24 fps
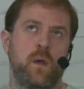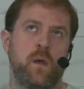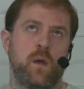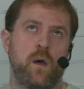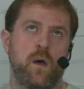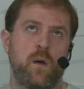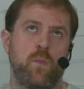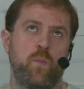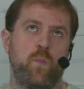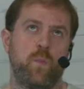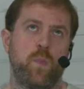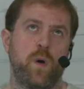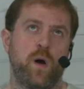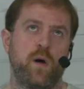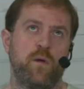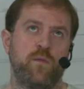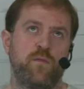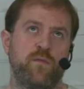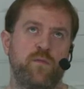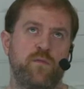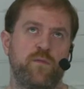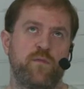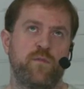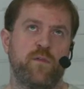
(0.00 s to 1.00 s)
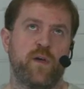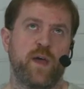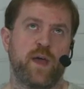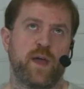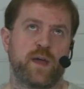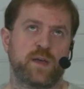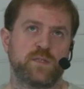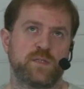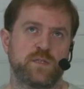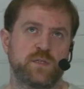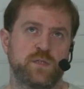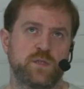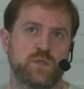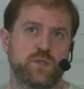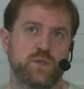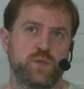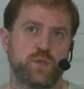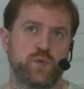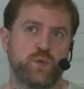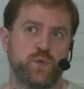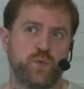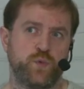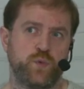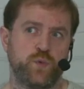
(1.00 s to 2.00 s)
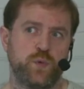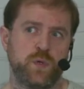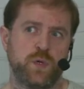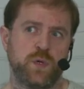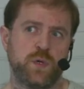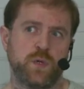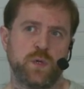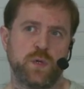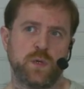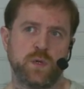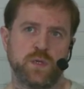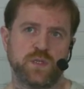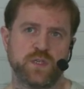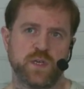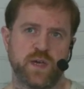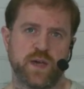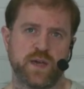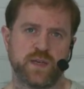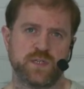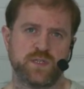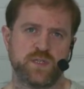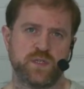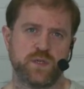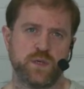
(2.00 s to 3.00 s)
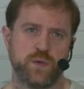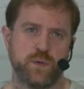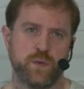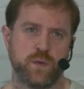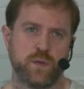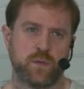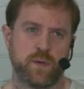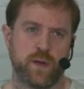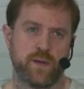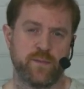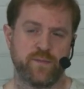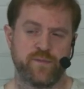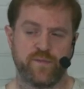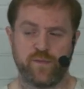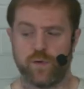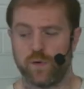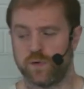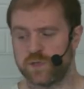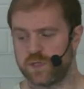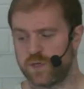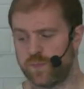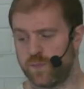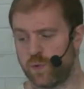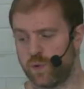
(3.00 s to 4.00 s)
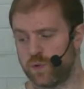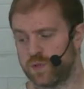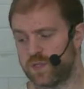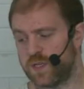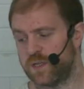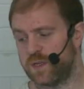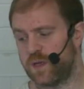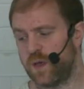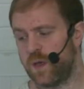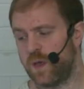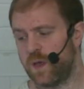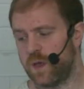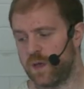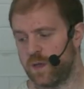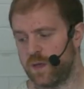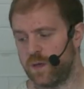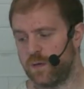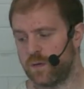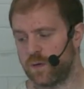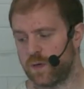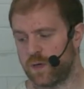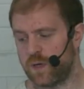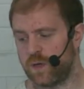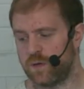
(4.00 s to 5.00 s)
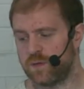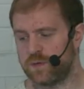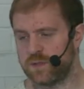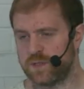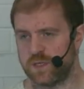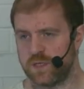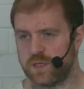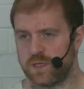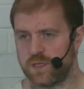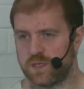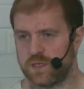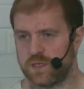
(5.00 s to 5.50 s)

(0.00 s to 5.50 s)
above ext2, so ext2, 3, and 4 support it, you can use the,